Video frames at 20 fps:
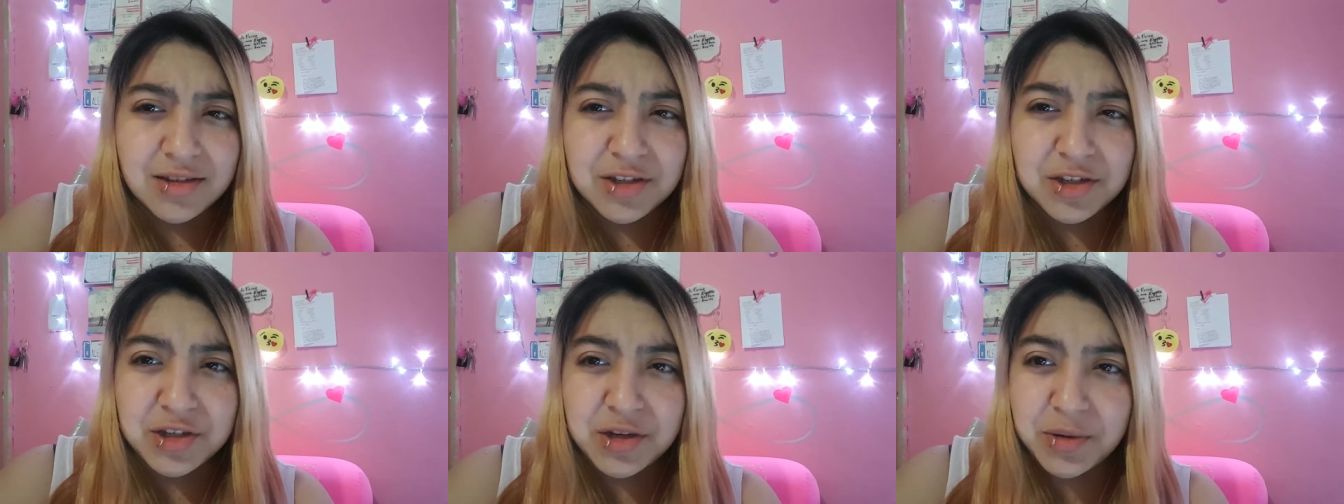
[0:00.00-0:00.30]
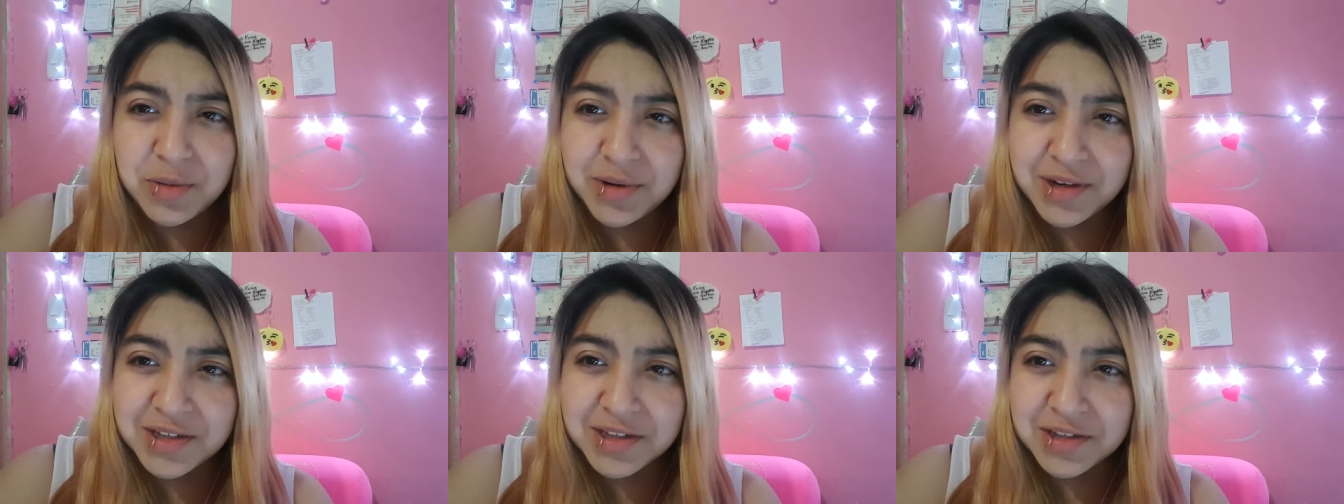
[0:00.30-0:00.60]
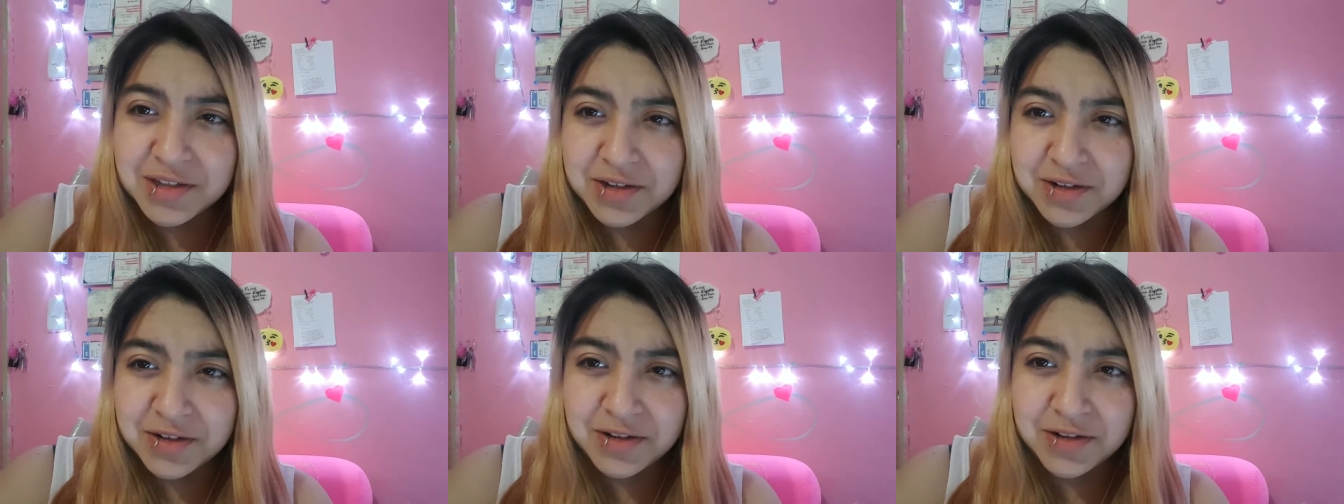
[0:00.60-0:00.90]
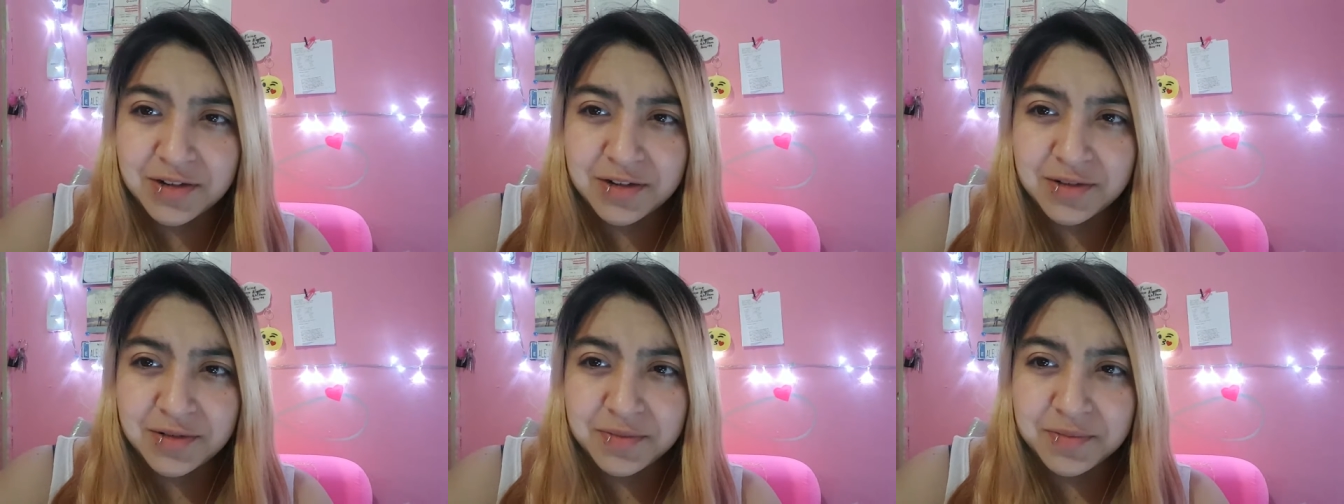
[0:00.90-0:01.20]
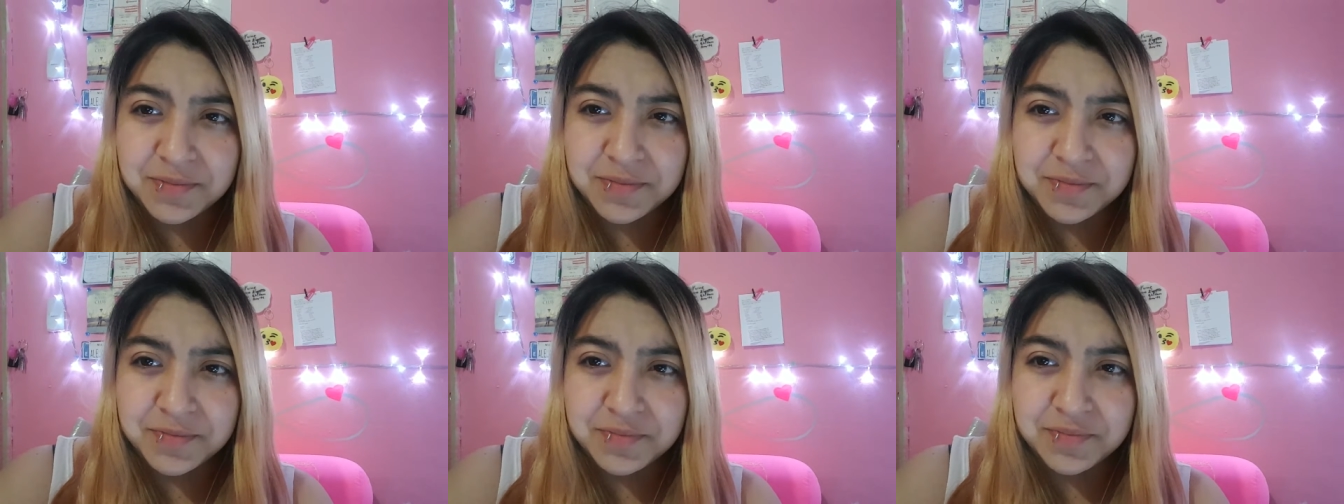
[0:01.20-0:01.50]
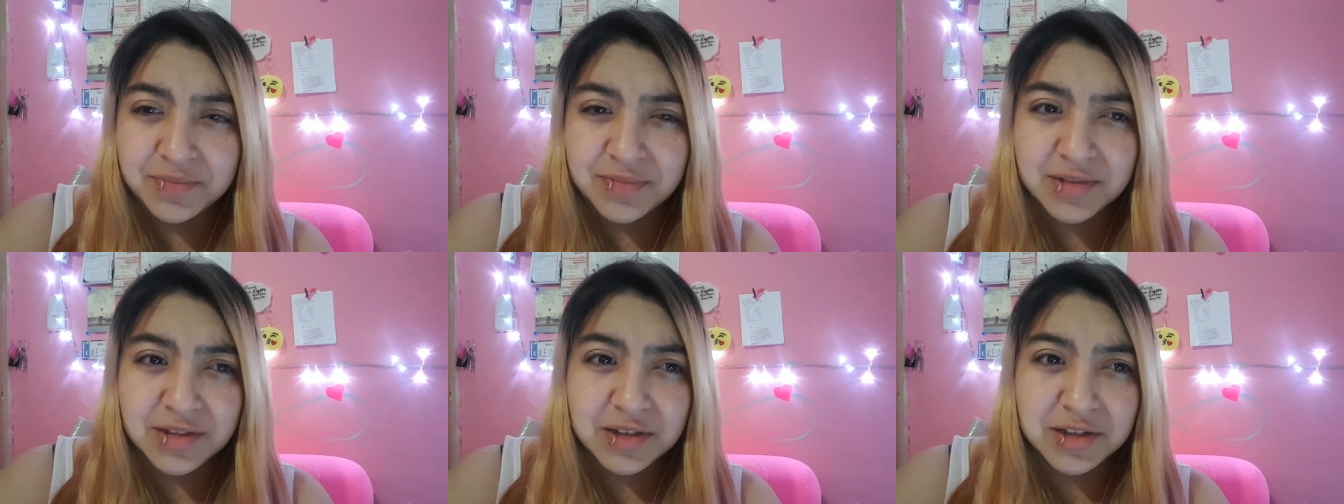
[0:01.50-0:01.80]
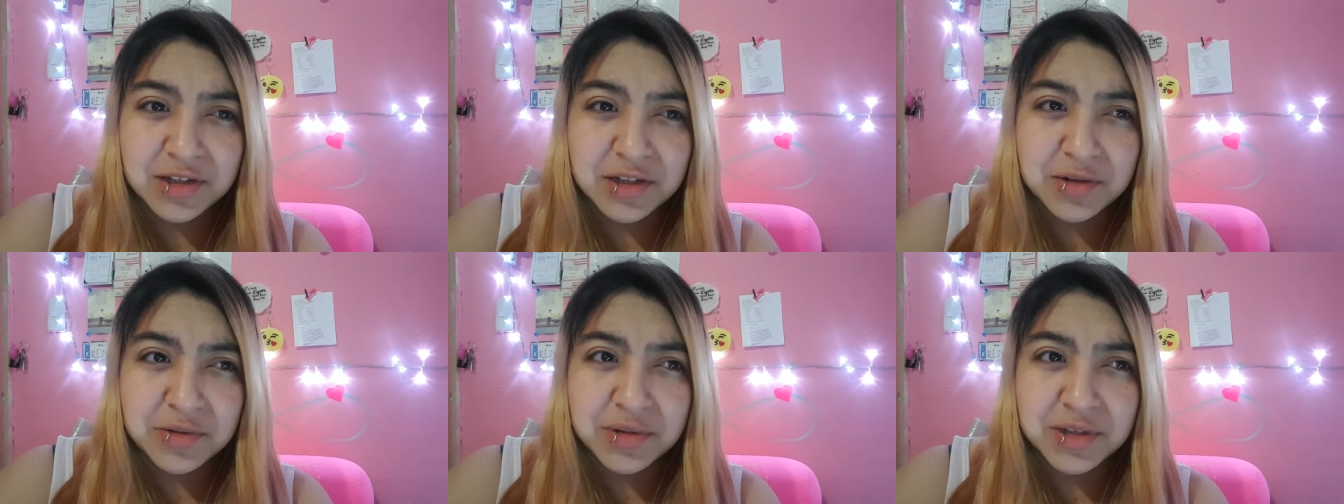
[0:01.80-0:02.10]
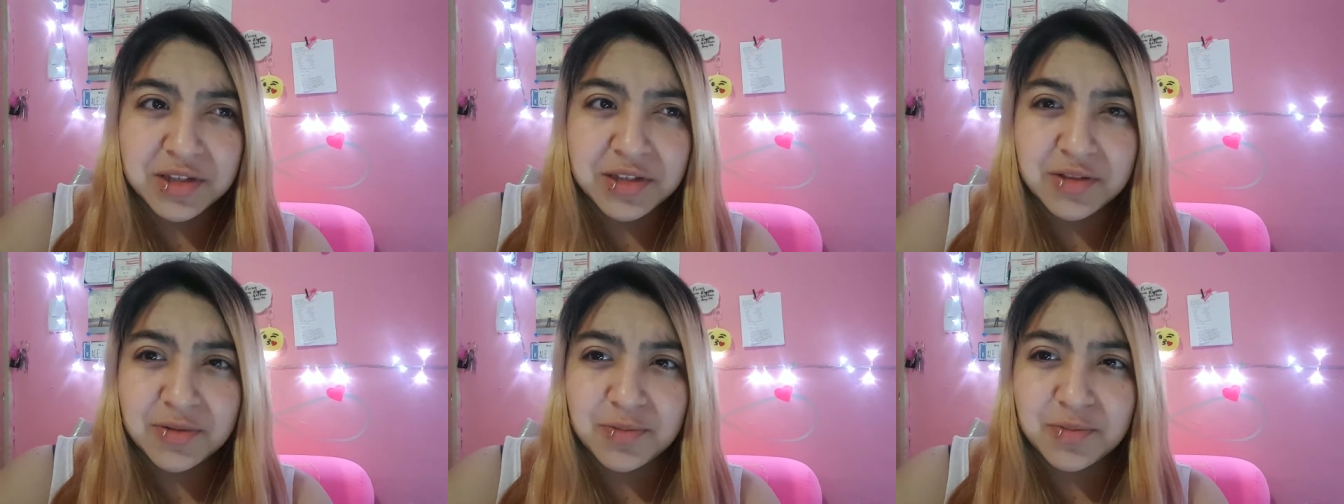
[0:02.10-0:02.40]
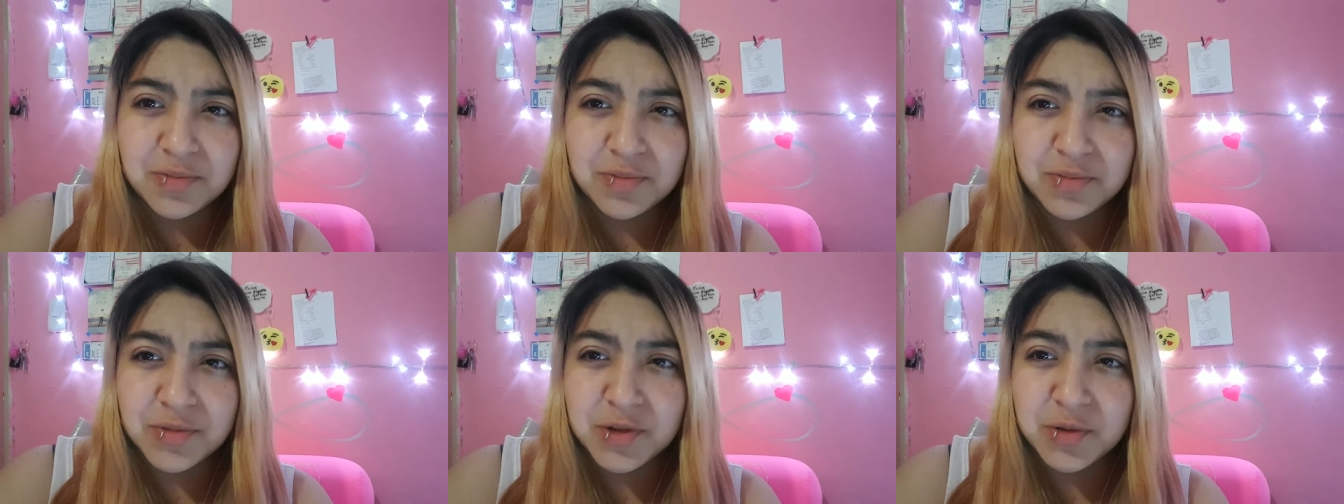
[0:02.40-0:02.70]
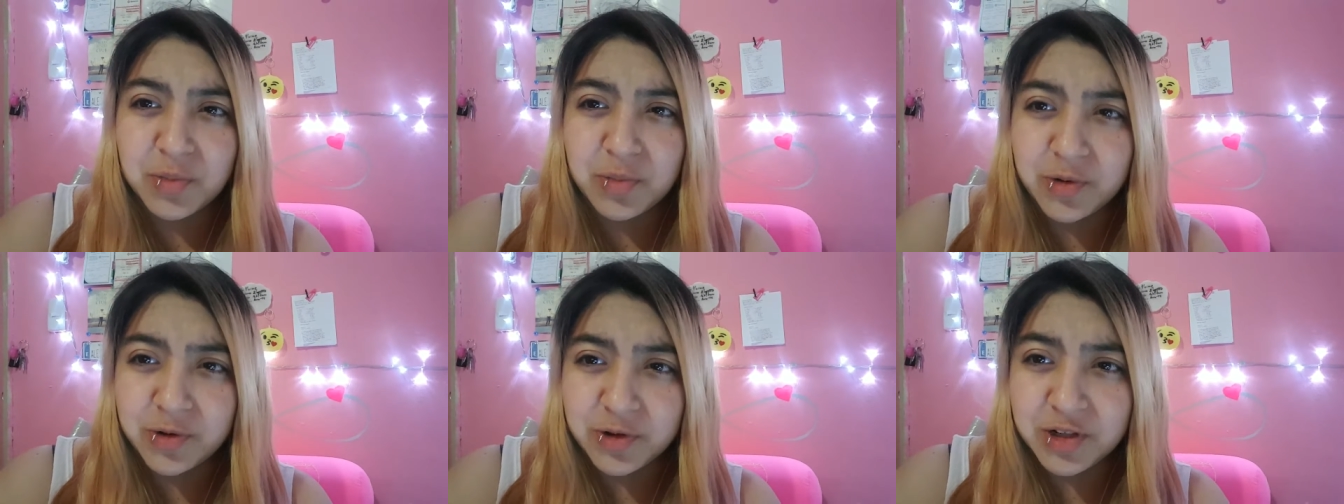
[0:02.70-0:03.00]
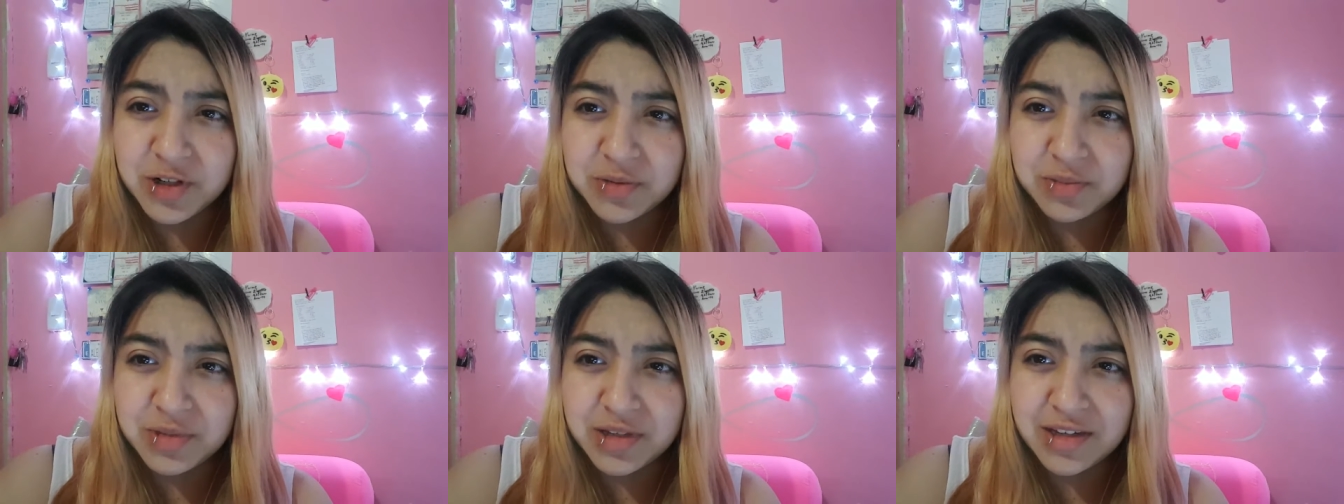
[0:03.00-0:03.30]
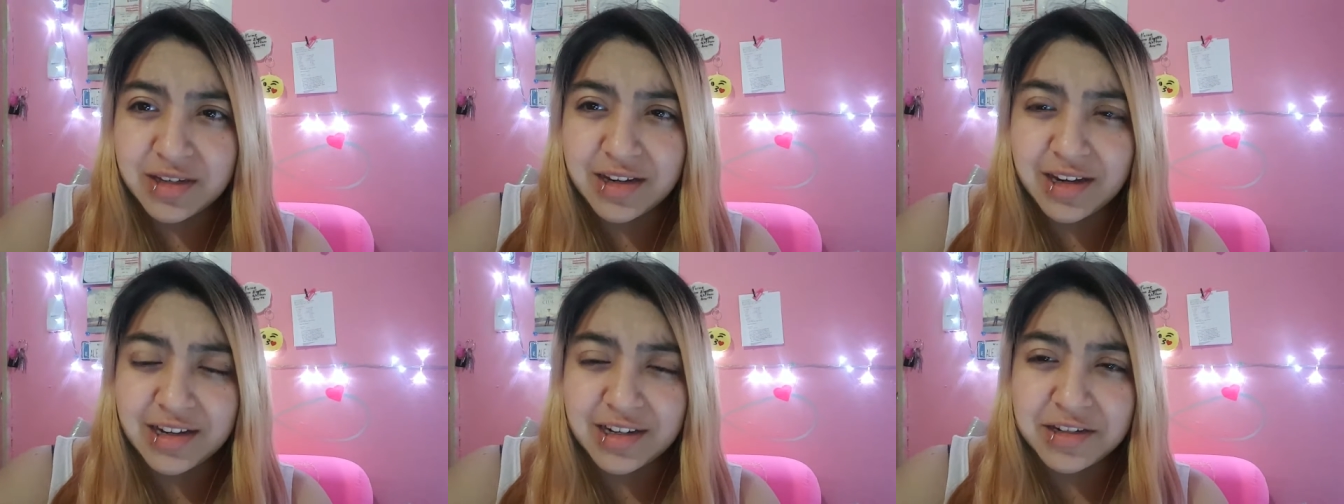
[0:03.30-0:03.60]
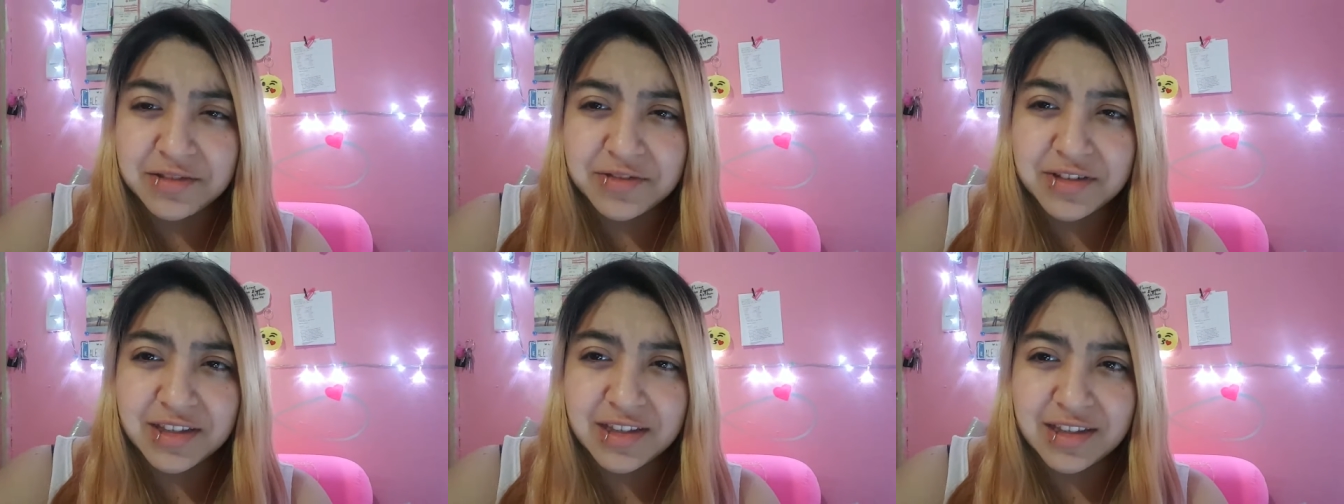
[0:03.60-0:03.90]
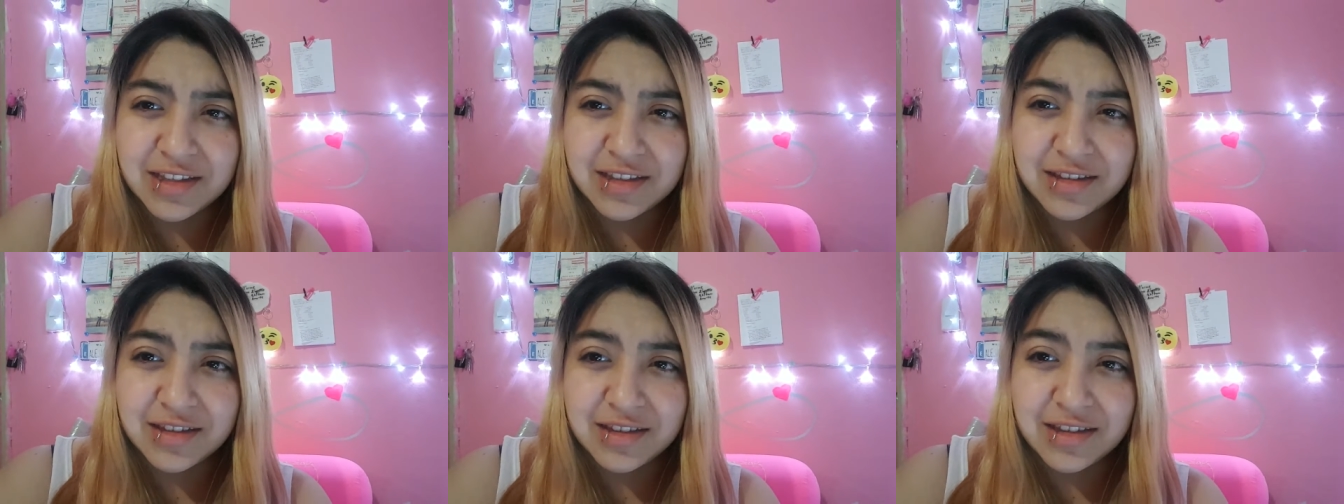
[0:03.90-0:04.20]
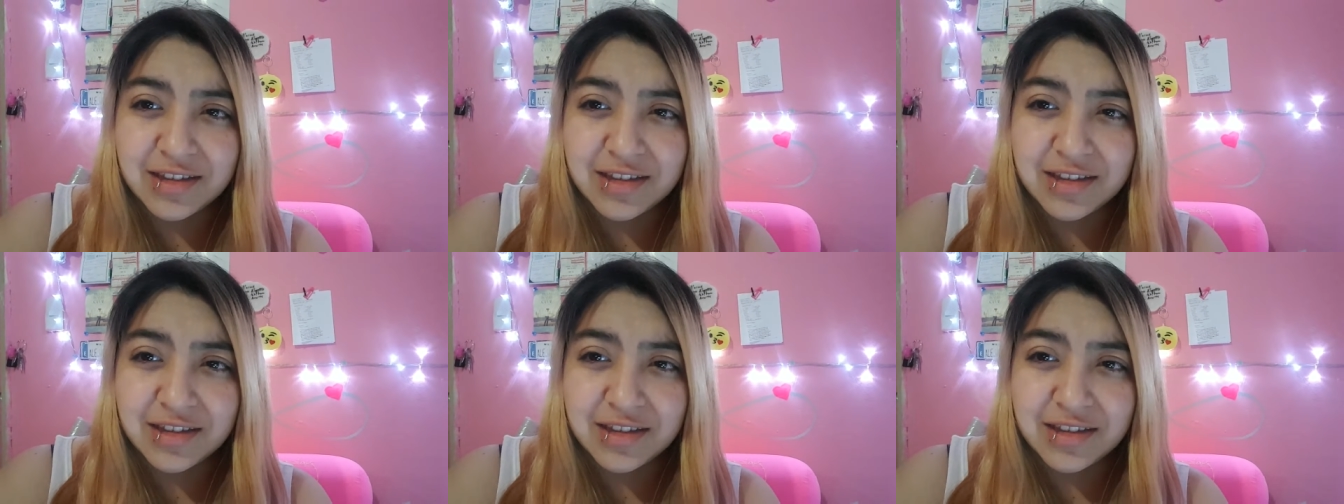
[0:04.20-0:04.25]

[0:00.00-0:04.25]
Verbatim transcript: she was there. She was supporting me and even